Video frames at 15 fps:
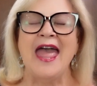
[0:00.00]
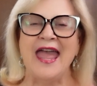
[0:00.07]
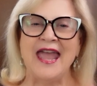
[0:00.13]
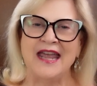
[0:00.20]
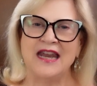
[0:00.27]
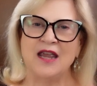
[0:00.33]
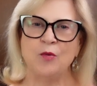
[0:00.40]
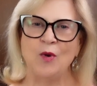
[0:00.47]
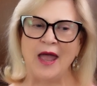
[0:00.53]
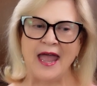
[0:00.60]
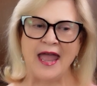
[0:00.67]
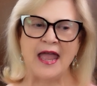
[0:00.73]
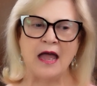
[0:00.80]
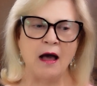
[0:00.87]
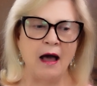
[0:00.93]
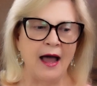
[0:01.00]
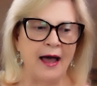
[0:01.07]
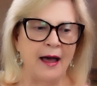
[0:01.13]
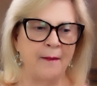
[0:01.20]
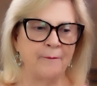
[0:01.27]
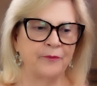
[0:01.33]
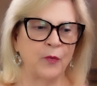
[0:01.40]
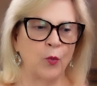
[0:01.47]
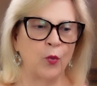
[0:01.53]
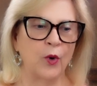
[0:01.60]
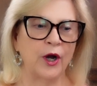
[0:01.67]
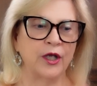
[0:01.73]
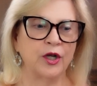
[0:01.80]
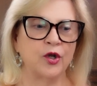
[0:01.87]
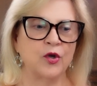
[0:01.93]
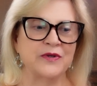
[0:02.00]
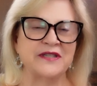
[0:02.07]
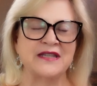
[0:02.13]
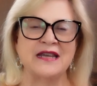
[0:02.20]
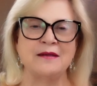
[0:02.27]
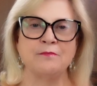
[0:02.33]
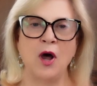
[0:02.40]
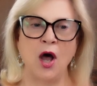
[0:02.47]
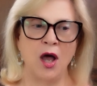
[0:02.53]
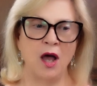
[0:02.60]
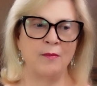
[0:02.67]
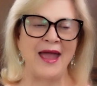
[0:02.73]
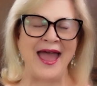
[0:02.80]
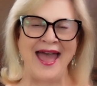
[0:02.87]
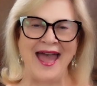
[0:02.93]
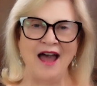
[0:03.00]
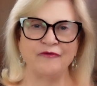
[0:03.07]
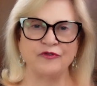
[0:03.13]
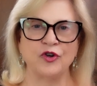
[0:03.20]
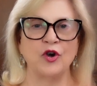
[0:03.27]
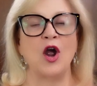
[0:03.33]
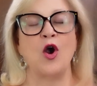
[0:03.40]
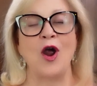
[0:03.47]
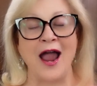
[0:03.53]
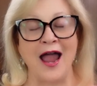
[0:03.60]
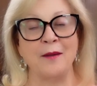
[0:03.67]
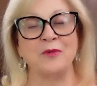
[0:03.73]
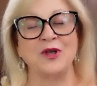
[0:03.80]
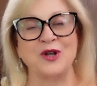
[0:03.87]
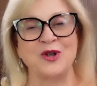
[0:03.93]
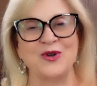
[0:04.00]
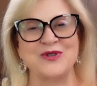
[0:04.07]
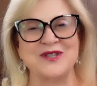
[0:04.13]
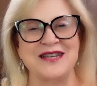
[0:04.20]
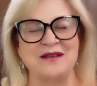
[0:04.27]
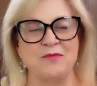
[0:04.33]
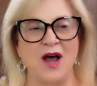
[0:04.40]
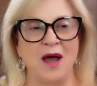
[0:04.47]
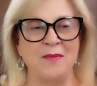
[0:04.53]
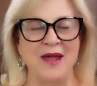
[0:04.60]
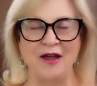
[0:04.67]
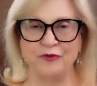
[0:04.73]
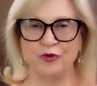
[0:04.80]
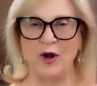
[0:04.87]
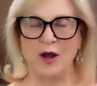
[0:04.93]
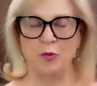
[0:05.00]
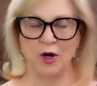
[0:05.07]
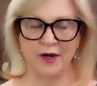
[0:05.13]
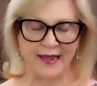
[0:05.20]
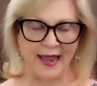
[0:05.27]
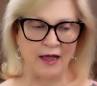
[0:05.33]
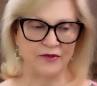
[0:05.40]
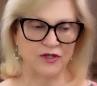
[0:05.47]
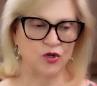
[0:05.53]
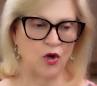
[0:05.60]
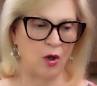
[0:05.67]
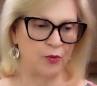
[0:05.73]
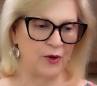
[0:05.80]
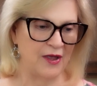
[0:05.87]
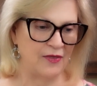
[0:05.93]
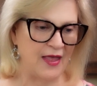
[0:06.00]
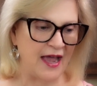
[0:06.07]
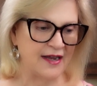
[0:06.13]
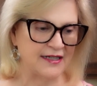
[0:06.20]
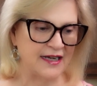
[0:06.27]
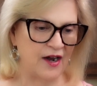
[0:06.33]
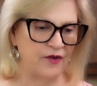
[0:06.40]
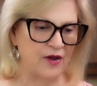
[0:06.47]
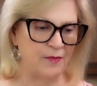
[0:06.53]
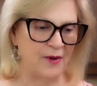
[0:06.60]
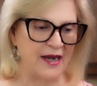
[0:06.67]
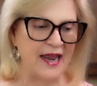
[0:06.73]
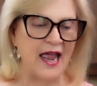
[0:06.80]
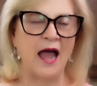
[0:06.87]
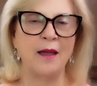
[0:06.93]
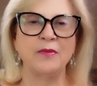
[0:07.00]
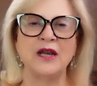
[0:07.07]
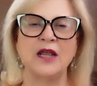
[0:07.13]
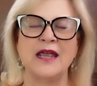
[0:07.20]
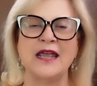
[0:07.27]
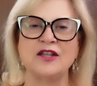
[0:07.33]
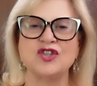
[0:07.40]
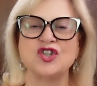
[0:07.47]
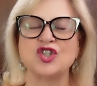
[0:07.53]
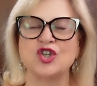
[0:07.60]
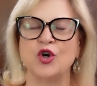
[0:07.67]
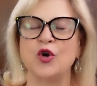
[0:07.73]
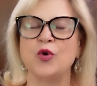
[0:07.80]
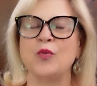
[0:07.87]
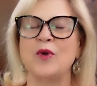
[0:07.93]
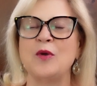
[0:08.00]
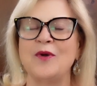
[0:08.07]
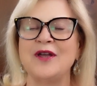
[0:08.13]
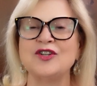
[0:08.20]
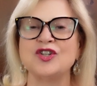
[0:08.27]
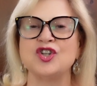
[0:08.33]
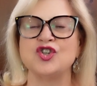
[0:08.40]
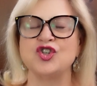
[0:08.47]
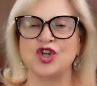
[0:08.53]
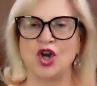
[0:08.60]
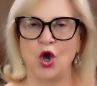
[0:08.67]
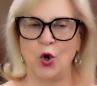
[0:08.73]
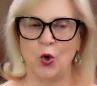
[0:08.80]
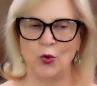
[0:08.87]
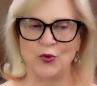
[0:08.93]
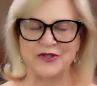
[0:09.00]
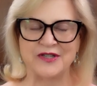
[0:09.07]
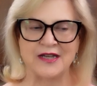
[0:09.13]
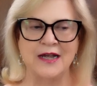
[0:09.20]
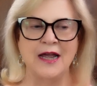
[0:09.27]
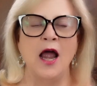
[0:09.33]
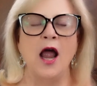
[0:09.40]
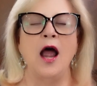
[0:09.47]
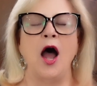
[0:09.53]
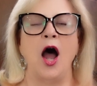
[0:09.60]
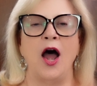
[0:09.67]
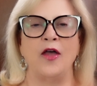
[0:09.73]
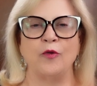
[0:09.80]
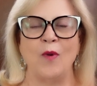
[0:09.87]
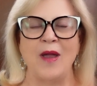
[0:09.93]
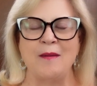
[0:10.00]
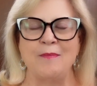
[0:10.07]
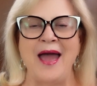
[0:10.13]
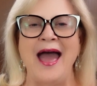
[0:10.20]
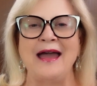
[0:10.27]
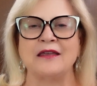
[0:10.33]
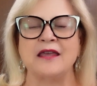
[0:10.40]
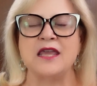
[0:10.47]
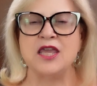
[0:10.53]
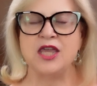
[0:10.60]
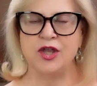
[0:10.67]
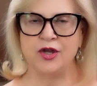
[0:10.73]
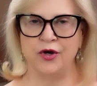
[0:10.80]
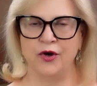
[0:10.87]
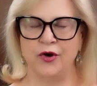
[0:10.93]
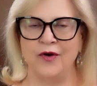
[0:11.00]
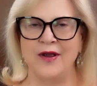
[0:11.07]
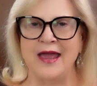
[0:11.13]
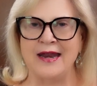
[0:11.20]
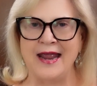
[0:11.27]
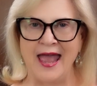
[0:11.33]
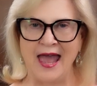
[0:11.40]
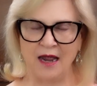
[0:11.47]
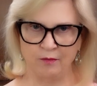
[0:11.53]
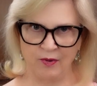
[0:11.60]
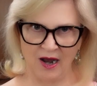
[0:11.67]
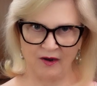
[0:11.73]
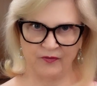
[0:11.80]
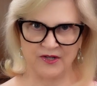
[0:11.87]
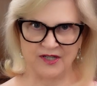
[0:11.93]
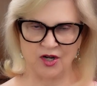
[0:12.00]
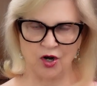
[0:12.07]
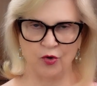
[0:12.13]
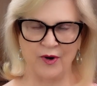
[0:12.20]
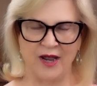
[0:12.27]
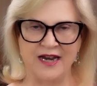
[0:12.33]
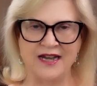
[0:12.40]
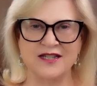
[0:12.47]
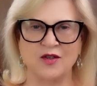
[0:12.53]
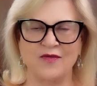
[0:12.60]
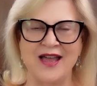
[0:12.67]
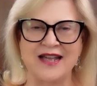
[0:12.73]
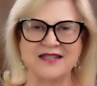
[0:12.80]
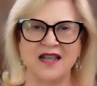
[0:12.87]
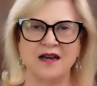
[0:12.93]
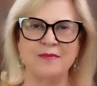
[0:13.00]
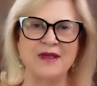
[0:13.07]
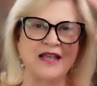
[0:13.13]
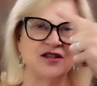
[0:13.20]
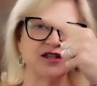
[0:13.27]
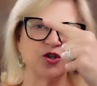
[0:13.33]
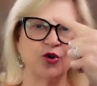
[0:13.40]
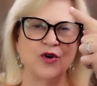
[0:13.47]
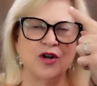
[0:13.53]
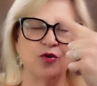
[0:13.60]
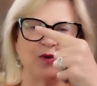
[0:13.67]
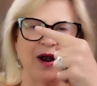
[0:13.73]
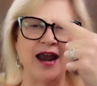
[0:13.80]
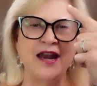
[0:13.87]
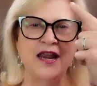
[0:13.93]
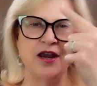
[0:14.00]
anyway, um, we're We're gonna go see mom after, or I'm gonna go see mom after I work out, so I'll bring that to everybody. I'm gonna insert, we went to Joe's on the way back here and had breakfast already, so that's gonna be inserted right